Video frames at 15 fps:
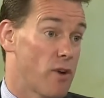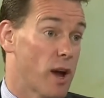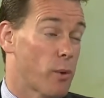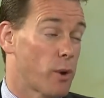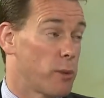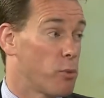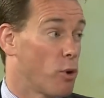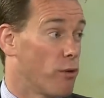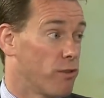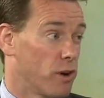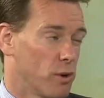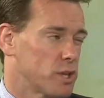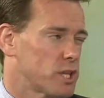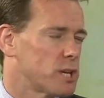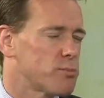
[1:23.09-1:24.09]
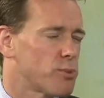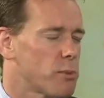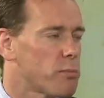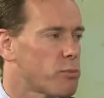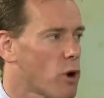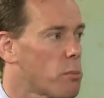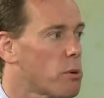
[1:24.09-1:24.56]
which is probably
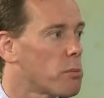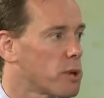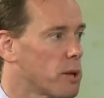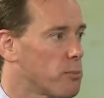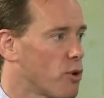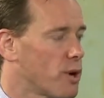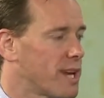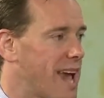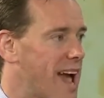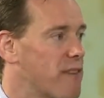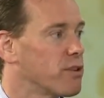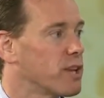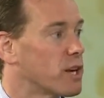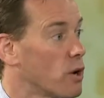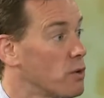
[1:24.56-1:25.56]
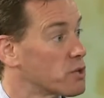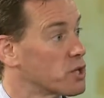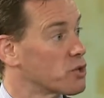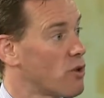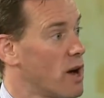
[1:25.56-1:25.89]
pretty heavily concentrated on